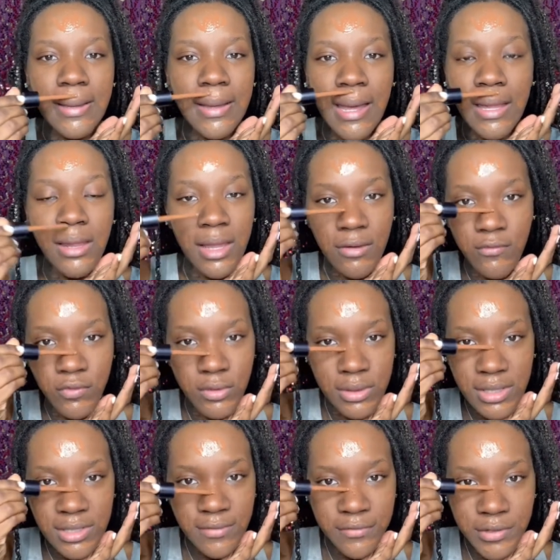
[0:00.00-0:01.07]
like full
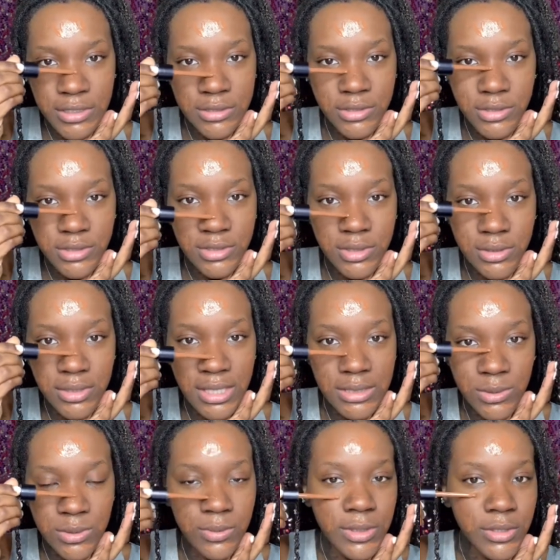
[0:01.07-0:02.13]
coverage, so that's
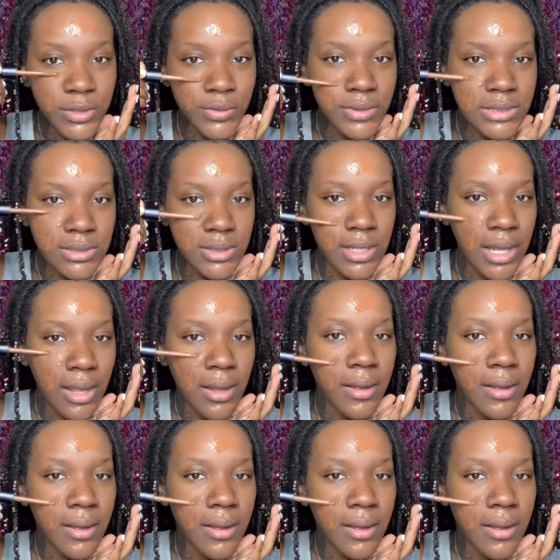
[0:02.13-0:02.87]
what we're doing today.